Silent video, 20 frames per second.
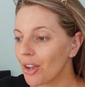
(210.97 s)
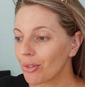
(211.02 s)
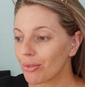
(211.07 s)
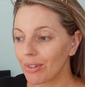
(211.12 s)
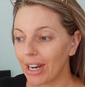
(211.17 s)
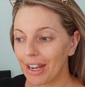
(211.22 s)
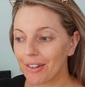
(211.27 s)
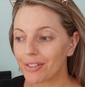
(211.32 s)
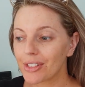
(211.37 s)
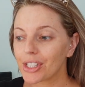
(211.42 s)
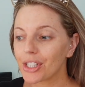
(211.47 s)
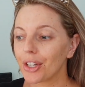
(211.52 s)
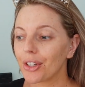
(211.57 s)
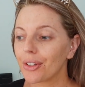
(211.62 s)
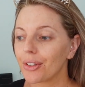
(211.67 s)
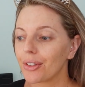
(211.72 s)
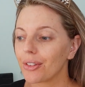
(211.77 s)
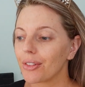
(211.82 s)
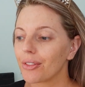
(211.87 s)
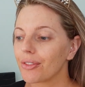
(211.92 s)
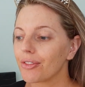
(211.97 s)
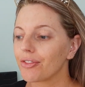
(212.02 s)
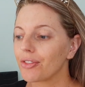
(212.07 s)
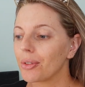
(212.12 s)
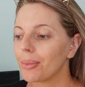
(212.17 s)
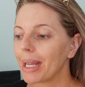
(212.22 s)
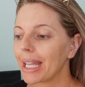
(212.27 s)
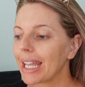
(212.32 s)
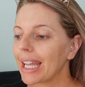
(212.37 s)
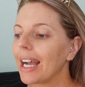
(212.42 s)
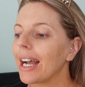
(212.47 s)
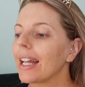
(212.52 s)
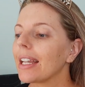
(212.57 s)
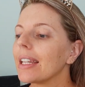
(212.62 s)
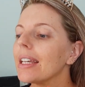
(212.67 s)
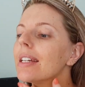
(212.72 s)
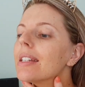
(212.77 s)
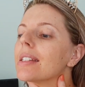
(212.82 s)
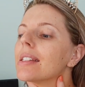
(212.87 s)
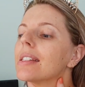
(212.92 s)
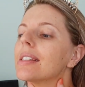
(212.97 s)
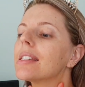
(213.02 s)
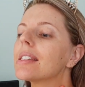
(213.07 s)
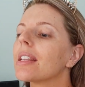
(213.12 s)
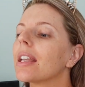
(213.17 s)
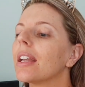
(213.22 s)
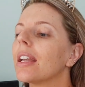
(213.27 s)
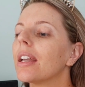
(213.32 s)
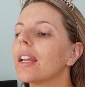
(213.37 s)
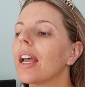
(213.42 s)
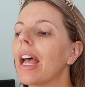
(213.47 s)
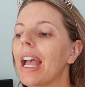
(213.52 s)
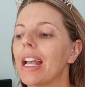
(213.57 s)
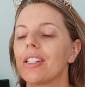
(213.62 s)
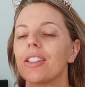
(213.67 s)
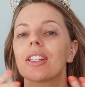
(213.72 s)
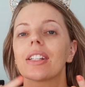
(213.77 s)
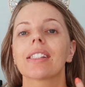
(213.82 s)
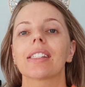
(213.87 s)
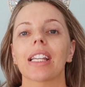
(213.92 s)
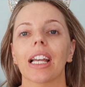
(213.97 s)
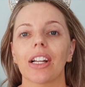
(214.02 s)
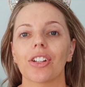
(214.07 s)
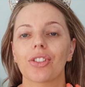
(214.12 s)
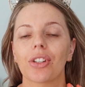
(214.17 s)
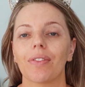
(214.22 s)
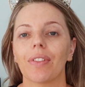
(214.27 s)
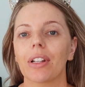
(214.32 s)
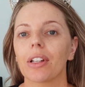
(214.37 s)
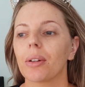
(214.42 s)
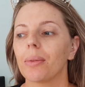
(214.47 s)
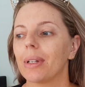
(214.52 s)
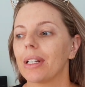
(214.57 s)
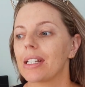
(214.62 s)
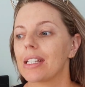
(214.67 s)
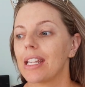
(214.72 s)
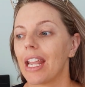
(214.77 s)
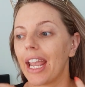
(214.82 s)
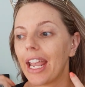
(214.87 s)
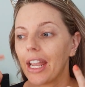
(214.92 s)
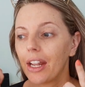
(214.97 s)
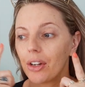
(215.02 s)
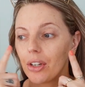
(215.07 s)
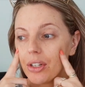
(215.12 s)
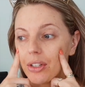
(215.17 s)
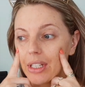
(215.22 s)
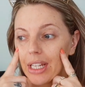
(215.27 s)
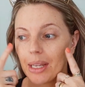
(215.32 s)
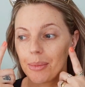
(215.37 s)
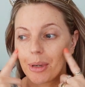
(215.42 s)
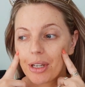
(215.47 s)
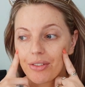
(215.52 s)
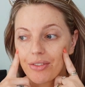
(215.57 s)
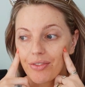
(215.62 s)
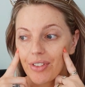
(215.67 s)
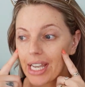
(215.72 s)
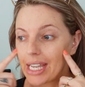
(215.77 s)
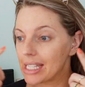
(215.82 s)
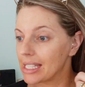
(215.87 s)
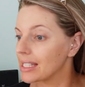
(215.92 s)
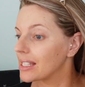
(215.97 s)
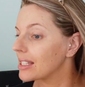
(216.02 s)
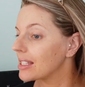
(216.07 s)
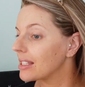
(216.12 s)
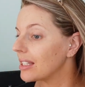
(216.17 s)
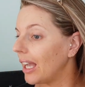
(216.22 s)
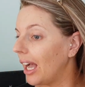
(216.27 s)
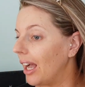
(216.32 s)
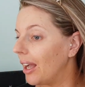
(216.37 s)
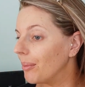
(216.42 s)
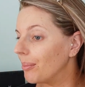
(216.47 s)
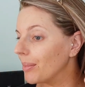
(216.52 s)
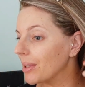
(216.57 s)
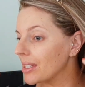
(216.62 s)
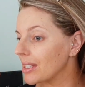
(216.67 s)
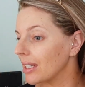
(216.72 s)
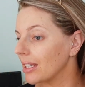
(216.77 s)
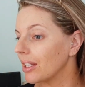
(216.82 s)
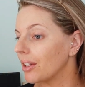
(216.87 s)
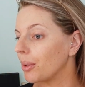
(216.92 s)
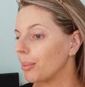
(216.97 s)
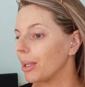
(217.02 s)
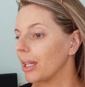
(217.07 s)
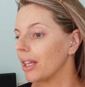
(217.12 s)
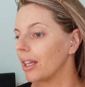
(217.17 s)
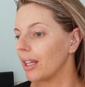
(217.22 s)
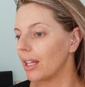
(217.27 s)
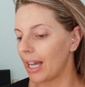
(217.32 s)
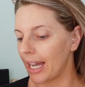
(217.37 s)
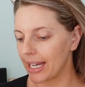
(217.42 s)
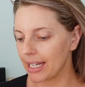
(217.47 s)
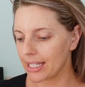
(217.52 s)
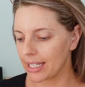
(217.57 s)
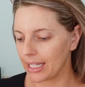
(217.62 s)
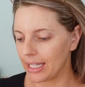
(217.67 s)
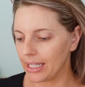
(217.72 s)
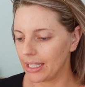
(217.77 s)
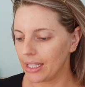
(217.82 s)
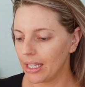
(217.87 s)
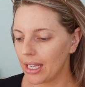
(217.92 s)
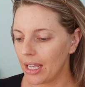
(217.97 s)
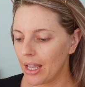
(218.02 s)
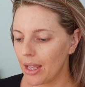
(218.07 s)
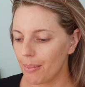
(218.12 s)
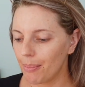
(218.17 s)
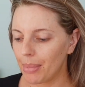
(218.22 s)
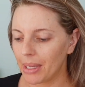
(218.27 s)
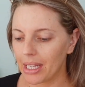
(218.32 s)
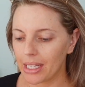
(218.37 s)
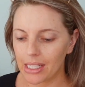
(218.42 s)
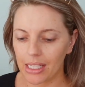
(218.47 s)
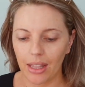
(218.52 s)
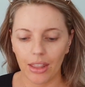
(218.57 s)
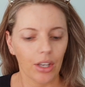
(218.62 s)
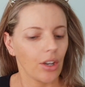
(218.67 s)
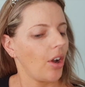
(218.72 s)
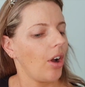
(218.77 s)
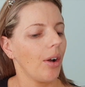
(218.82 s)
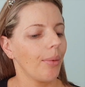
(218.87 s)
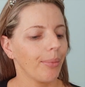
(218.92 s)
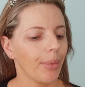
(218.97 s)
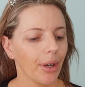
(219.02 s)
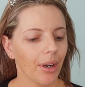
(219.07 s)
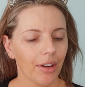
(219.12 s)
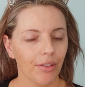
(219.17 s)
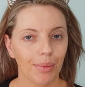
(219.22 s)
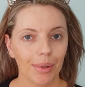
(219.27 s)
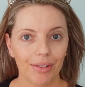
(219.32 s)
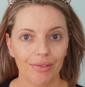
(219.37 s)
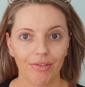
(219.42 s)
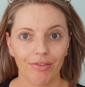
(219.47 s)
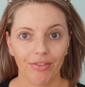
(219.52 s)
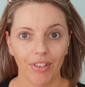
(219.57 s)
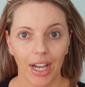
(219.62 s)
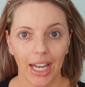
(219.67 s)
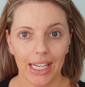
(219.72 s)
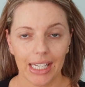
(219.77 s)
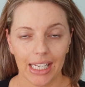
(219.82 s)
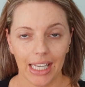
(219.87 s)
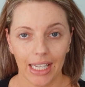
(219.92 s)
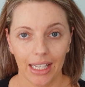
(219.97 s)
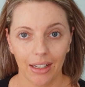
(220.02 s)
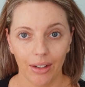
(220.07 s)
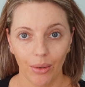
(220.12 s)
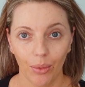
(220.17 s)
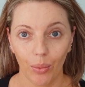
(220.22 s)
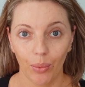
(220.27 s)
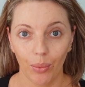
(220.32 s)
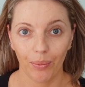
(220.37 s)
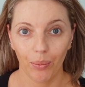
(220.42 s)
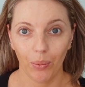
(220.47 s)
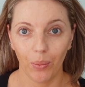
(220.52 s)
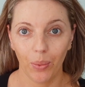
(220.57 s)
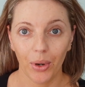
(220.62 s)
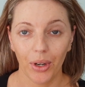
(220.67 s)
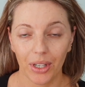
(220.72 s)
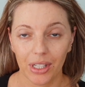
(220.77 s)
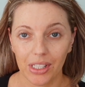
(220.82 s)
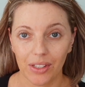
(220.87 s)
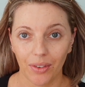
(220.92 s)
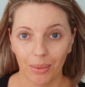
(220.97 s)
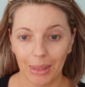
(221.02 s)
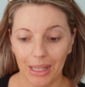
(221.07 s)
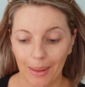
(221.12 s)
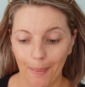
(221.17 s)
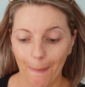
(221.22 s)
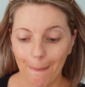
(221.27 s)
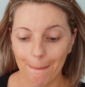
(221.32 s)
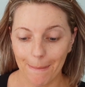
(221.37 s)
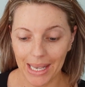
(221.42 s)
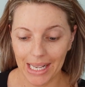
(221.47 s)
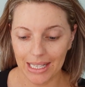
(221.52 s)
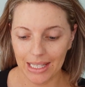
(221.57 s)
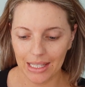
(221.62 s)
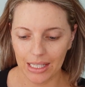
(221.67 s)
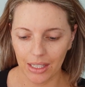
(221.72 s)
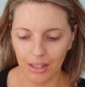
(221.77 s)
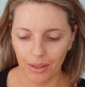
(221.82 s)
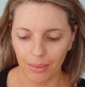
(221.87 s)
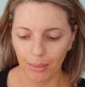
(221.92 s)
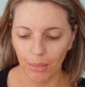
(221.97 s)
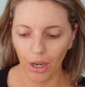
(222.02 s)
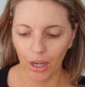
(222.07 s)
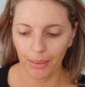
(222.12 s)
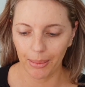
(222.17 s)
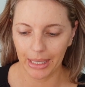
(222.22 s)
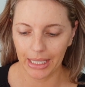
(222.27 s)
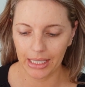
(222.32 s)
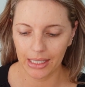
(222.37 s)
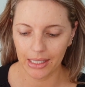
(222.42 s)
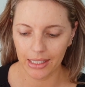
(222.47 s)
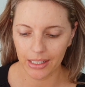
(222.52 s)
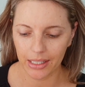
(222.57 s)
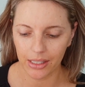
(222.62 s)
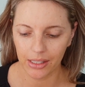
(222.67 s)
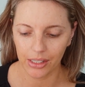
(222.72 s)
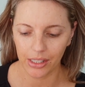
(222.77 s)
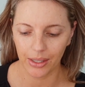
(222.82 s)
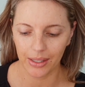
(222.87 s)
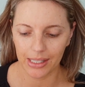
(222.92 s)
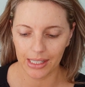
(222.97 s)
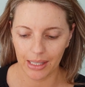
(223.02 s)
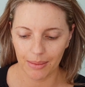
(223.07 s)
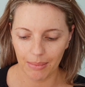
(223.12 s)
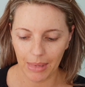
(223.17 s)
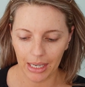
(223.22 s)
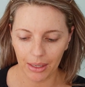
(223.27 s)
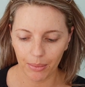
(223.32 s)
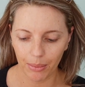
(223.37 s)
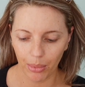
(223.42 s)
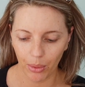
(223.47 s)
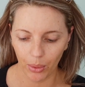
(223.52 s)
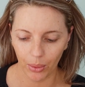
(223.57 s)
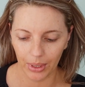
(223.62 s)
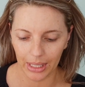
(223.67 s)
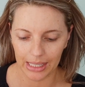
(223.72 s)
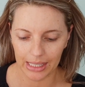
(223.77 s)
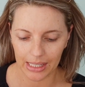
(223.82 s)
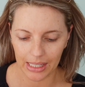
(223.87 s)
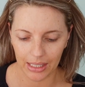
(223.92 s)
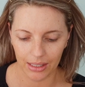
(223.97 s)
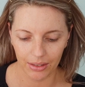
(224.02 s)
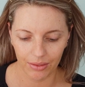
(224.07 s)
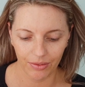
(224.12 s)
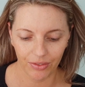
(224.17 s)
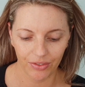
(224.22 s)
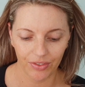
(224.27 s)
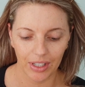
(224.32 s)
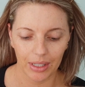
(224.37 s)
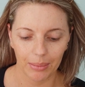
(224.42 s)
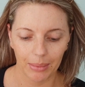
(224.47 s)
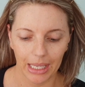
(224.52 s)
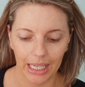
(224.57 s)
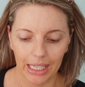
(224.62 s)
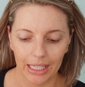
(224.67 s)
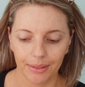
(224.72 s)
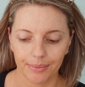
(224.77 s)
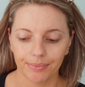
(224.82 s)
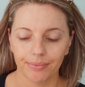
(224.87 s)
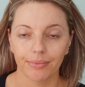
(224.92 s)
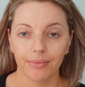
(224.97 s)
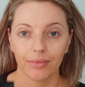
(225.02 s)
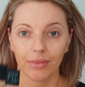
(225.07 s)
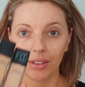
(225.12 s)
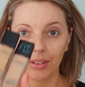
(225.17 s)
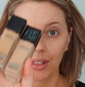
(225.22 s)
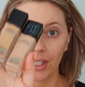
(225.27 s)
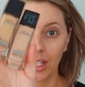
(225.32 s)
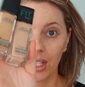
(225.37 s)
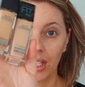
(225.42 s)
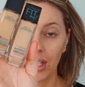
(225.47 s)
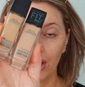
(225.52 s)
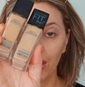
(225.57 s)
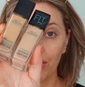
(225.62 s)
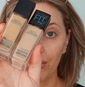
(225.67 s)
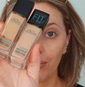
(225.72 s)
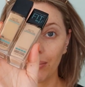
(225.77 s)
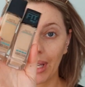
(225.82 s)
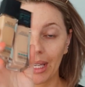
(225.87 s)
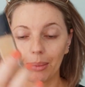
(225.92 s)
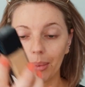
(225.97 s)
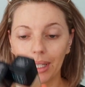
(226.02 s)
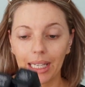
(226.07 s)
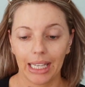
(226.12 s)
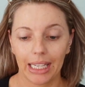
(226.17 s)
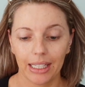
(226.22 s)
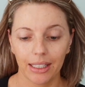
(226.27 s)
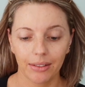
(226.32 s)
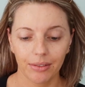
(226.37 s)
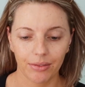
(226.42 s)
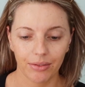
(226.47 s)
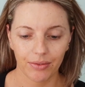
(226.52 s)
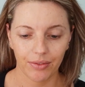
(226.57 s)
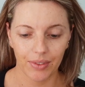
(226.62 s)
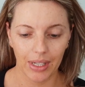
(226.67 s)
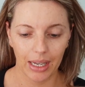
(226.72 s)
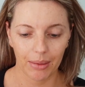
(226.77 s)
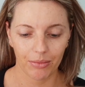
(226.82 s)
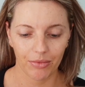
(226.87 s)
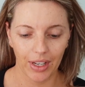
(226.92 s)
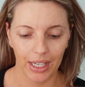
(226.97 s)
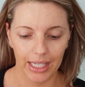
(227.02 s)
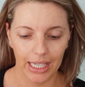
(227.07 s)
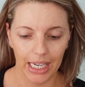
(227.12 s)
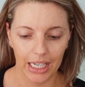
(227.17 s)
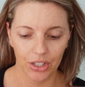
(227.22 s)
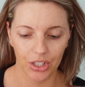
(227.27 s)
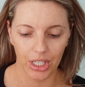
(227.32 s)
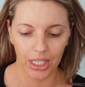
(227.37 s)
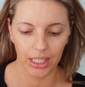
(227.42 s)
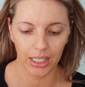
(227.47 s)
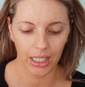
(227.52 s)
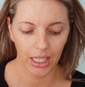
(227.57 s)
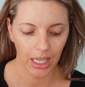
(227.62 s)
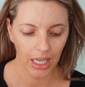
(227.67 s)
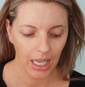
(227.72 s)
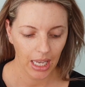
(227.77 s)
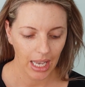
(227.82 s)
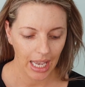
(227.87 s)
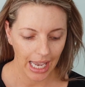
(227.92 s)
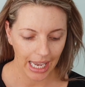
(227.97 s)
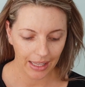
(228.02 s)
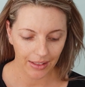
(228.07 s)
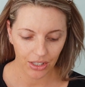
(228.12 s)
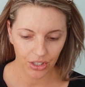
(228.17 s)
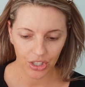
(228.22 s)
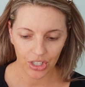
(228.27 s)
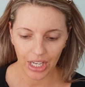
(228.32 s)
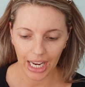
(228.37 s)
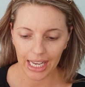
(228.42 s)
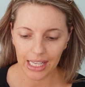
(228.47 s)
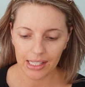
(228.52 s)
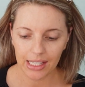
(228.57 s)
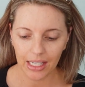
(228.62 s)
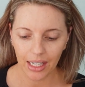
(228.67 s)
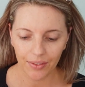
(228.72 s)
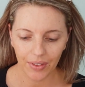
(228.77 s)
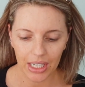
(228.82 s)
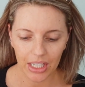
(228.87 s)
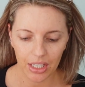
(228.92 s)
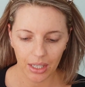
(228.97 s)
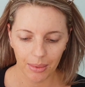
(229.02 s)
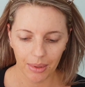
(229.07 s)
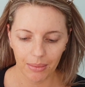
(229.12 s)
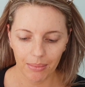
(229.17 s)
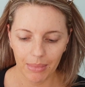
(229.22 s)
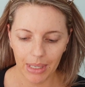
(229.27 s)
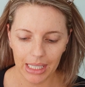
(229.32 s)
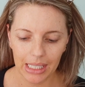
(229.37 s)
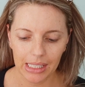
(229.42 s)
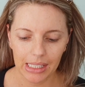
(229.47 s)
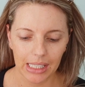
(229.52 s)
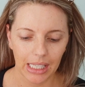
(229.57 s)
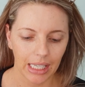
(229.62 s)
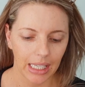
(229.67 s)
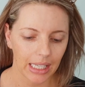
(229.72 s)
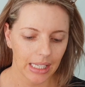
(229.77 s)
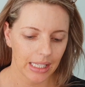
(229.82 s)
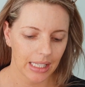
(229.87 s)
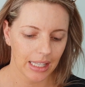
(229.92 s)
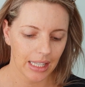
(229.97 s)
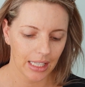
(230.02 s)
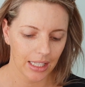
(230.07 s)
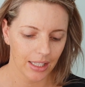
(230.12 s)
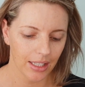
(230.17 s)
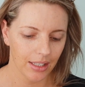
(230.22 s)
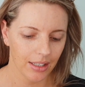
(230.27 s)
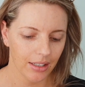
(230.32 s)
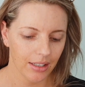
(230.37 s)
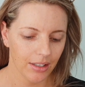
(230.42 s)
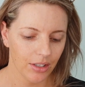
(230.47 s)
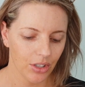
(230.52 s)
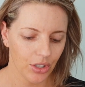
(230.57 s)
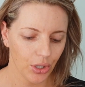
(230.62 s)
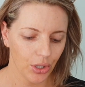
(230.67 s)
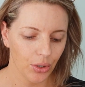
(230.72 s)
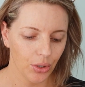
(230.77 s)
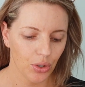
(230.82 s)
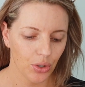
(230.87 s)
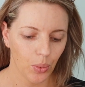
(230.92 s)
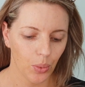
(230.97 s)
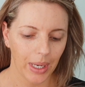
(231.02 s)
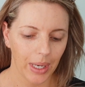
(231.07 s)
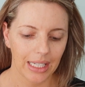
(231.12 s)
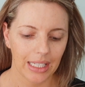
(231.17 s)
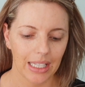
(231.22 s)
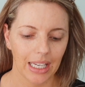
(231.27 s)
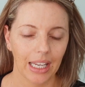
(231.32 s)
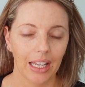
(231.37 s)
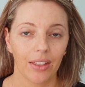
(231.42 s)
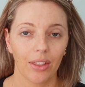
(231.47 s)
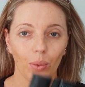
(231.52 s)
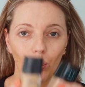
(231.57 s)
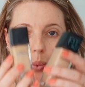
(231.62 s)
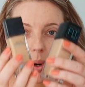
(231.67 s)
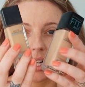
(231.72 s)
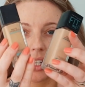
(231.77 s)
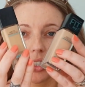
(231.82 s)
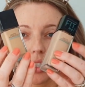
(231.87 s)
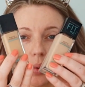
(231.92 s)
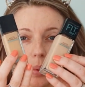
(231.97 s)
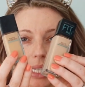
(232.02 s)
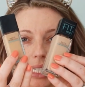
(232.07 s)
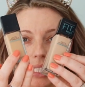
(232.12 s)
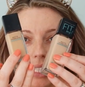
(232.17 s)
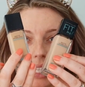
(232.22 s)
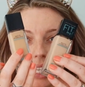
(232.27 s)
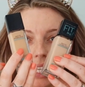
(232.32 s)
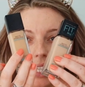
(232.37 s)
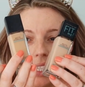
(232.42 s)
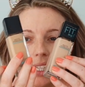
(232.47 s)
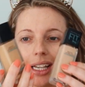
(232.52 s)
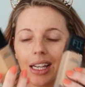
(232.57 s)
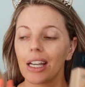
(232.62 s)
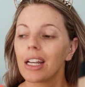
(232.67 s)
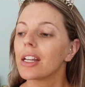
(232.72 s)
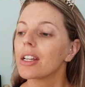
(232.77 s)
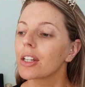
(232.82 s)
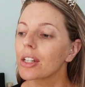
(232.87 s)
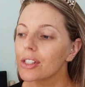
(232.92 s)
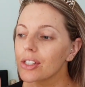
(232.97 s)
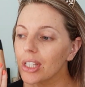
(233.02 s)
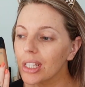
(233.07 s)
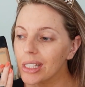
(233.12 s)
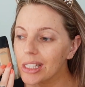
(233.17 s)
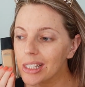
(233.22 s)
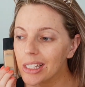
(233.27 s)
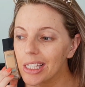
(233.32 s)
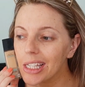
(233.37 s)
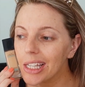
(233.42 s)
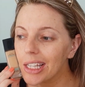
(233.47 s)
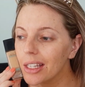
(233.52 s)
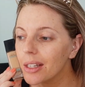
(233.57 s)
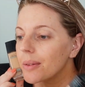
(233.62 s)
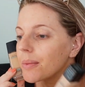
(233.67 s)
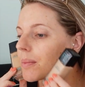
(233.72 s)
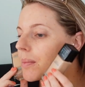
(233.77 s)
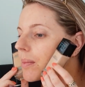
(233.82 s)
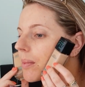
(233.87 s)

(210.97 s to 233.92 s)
Right, so for my colours, as you can see, I do have a little bit of tan on and my face is a little bit lighter, but the combo I've been finding works for me the best at the moment. So it's the matte and poreless, the Fitme Maybelline foundation, and the shades that I've actually been mixing is the 220 and the 120, because you can see